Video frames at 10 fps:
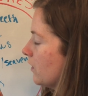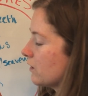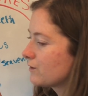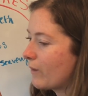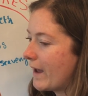
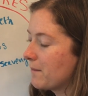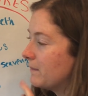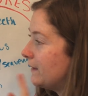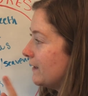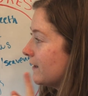So I
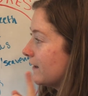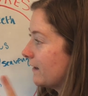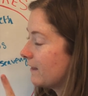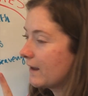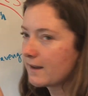immediately
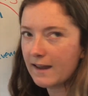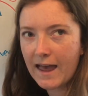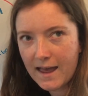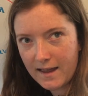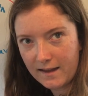think
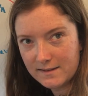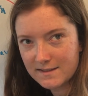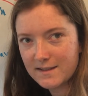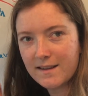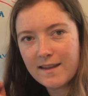eggs.
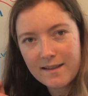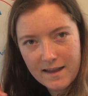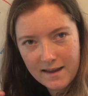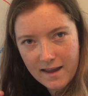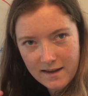They
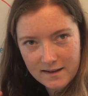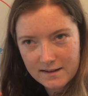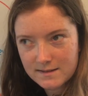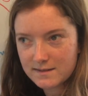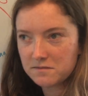lay
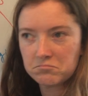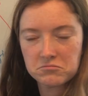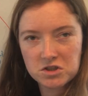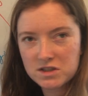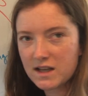eggs.
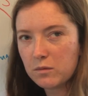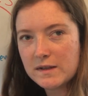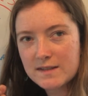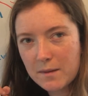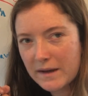Just like we
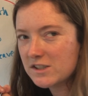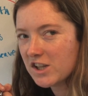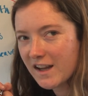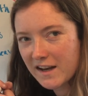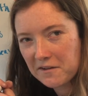saw my
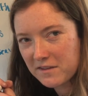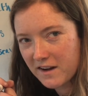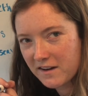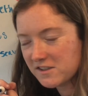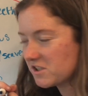chicken out
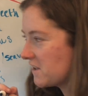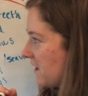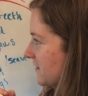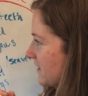there, she lays